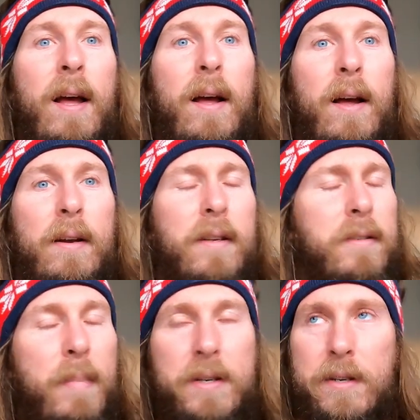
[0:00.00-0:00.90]
it
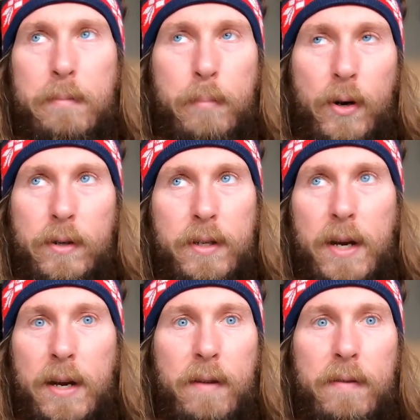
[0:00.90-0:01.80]
doesn't mention birds
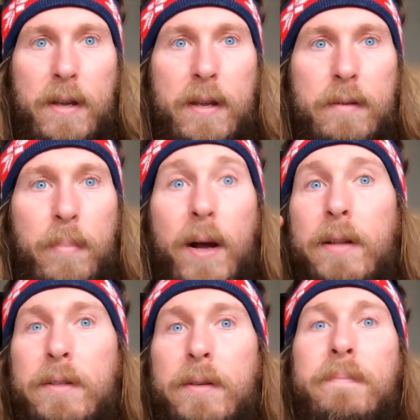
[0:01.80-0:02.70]
in any of these,
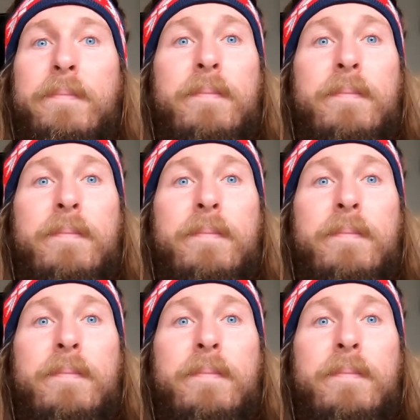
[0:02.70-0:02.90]
but